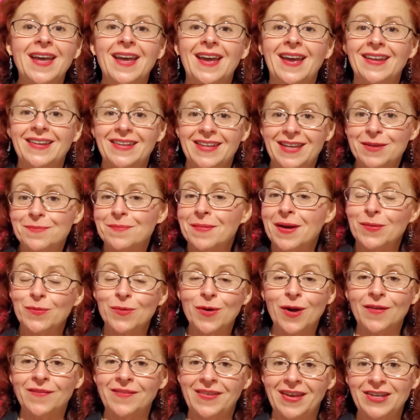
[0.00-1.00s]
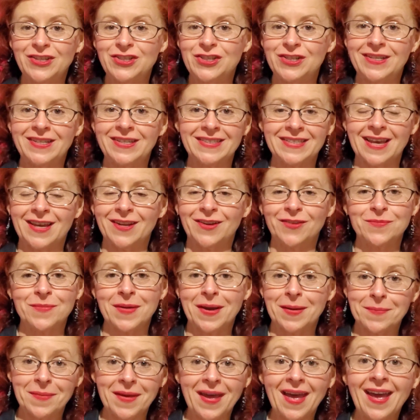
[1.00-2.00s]
and eat my raw veggies out of
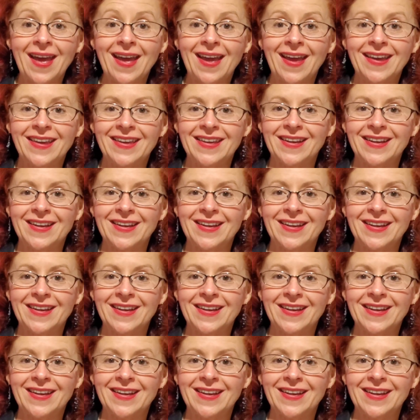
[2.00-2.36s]
my bag.